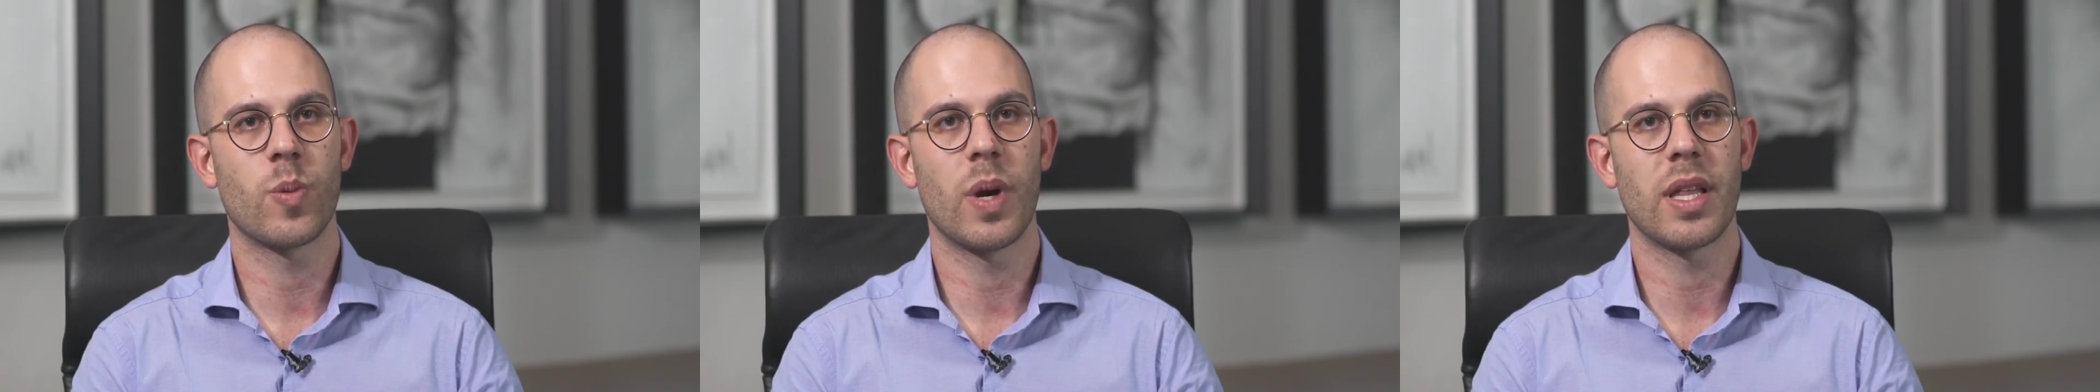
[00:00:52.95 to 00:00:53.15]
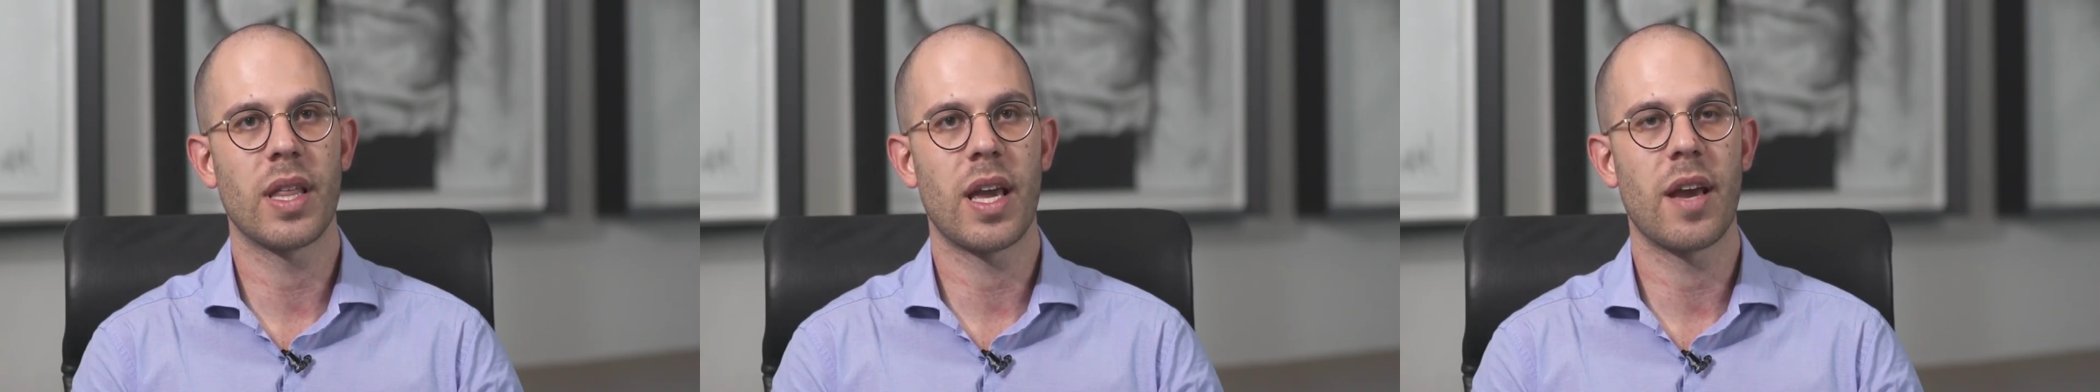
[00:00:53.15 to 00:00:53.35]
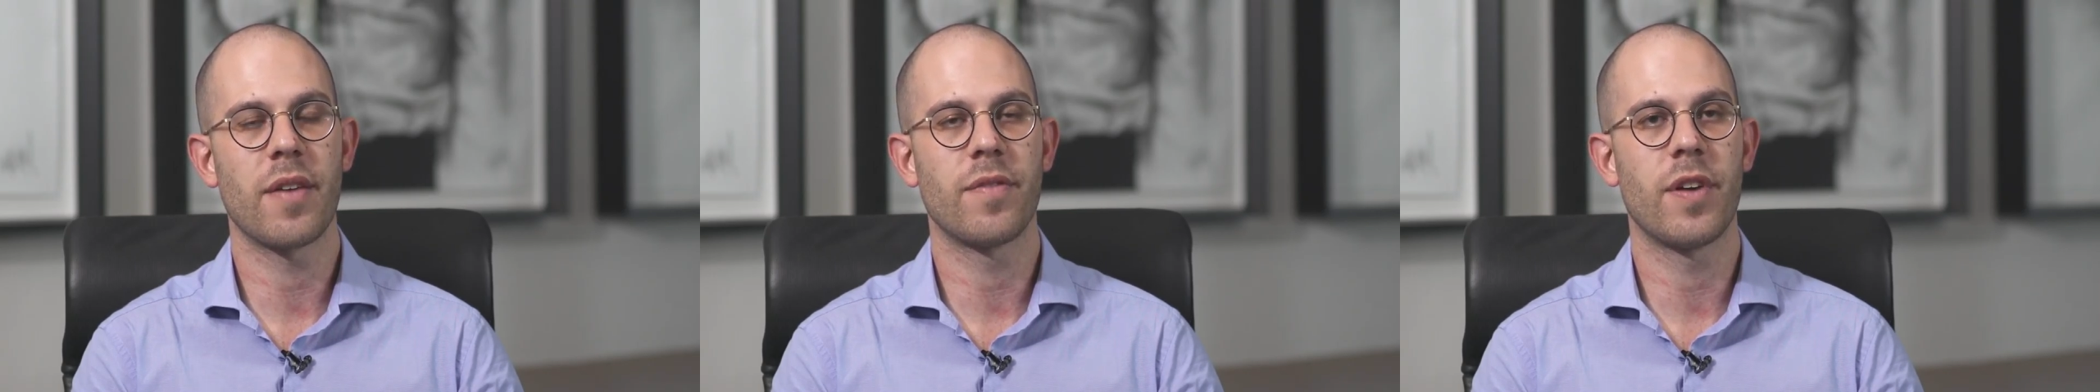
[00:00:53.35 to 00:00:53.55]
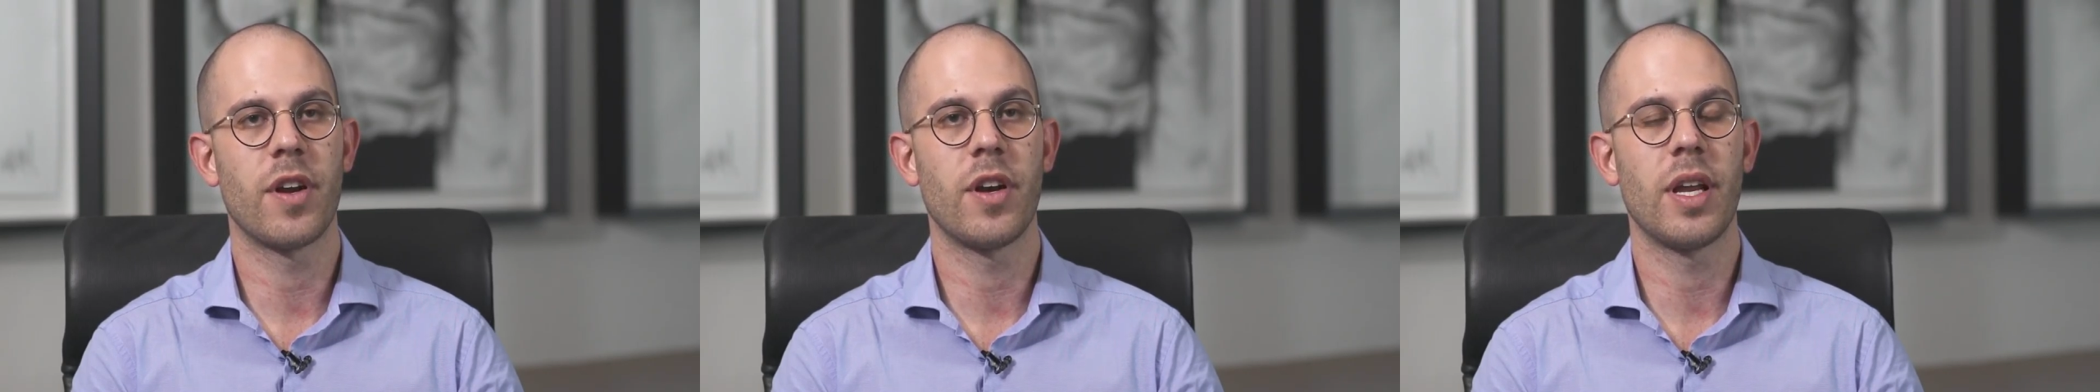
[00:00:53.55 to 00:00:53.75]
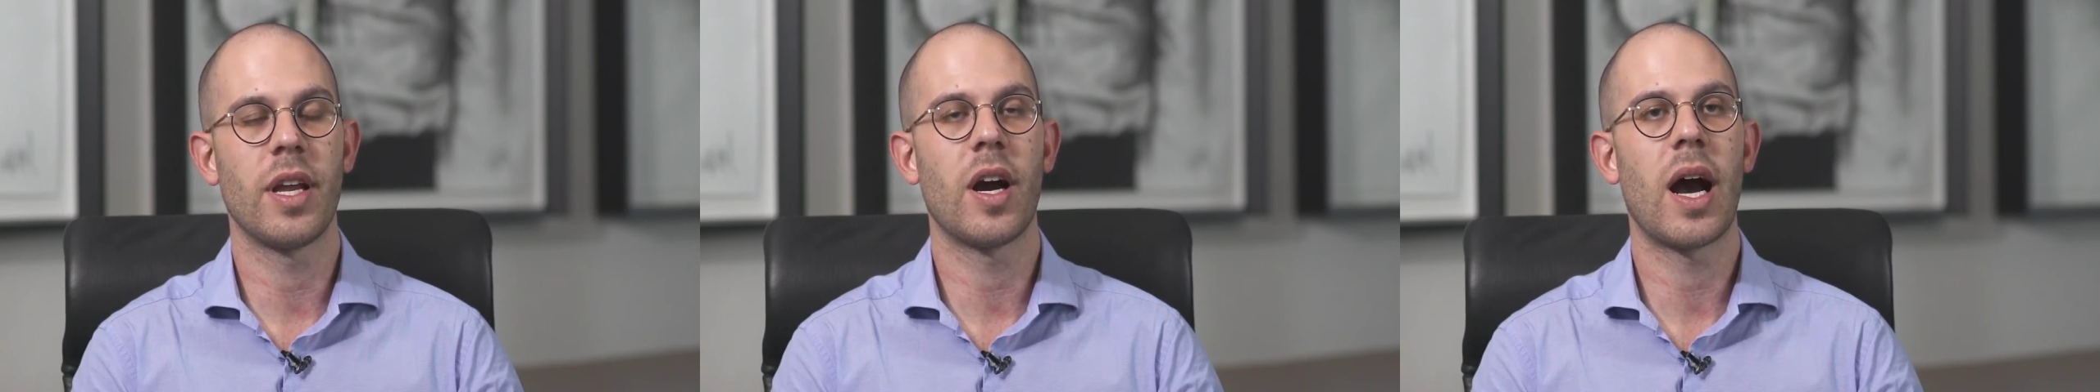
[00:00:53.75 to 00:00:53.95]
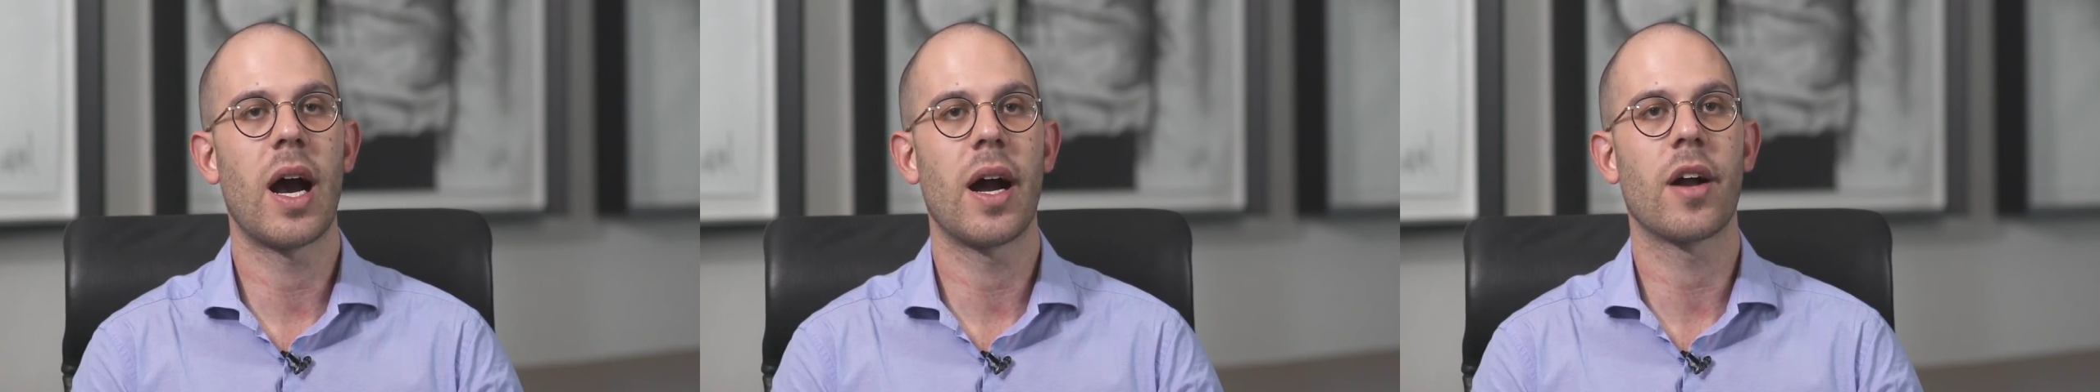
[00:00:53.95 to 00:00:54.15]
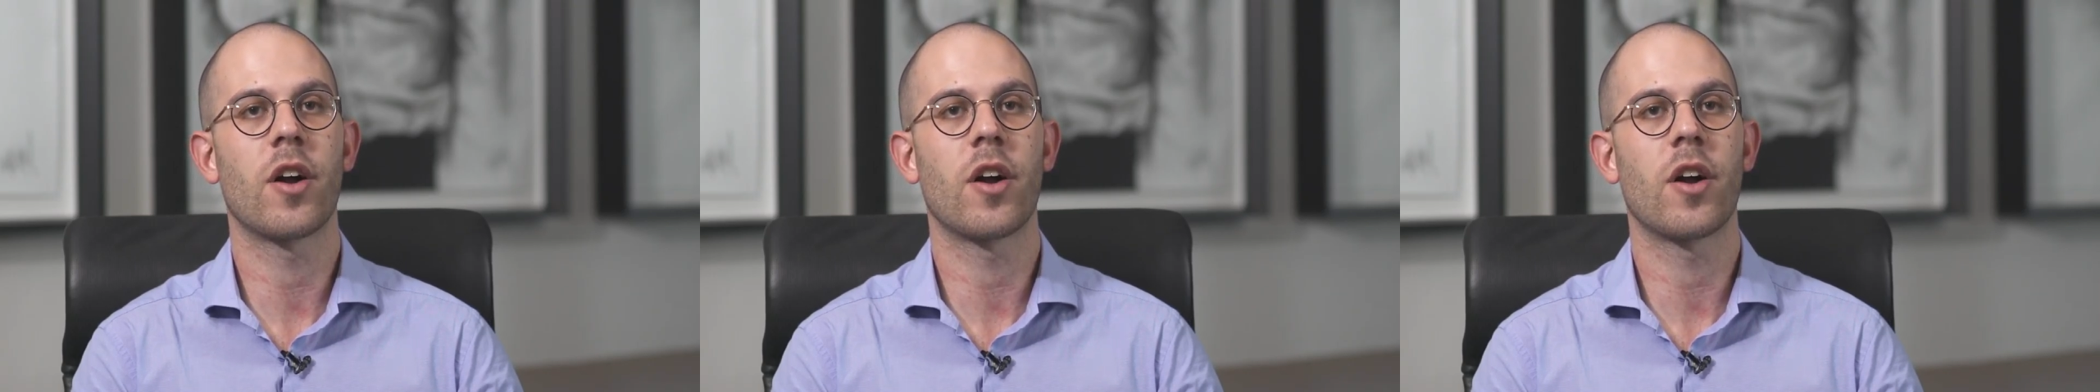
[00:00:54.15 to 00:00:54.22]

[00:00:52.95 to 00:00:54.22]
where they have very high